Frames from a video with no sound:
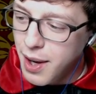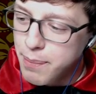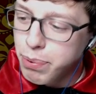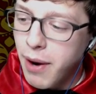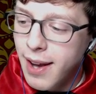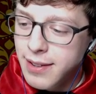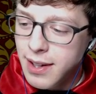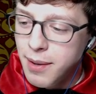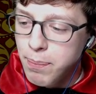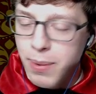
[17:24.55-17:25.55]
Brandon
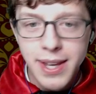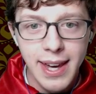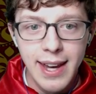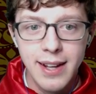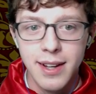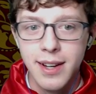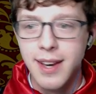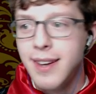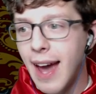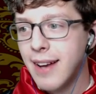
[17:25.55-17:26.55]
began
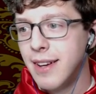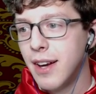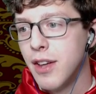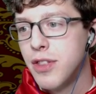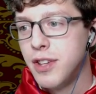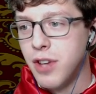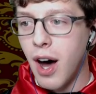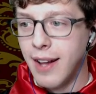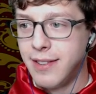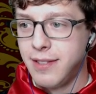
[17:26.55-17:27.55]
connecting the dots.